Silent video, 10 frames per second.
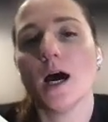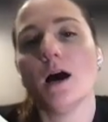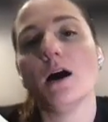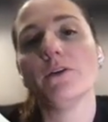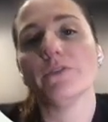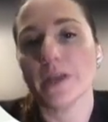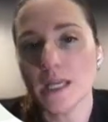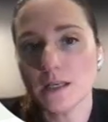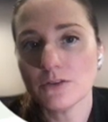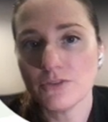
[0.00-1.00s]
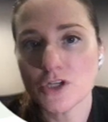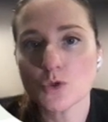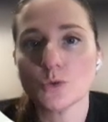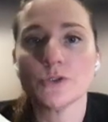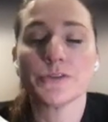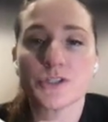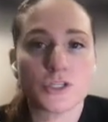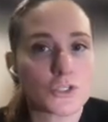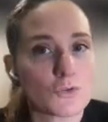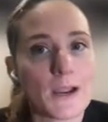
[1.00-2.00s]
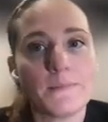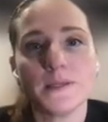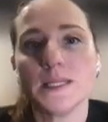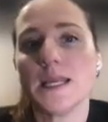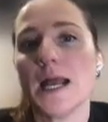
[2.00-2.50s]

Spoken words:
of individuals, describing the